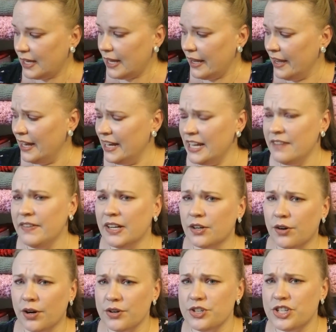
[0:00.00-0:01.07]
And even
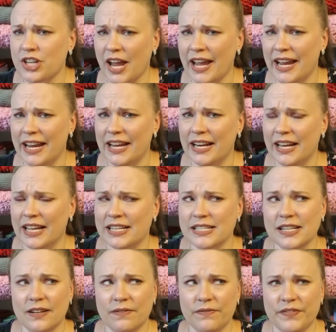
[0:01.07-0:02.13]
crocheted, it
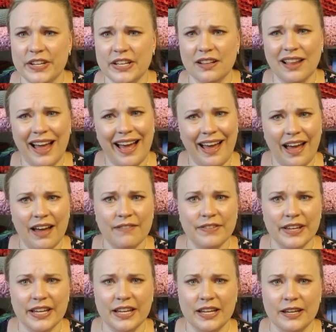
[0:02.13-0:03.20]
didn't feel
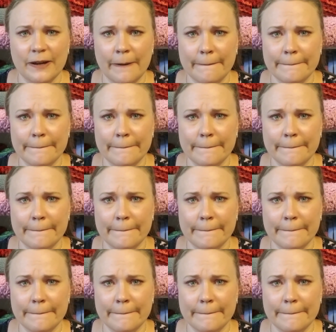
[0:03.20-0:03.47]
heavy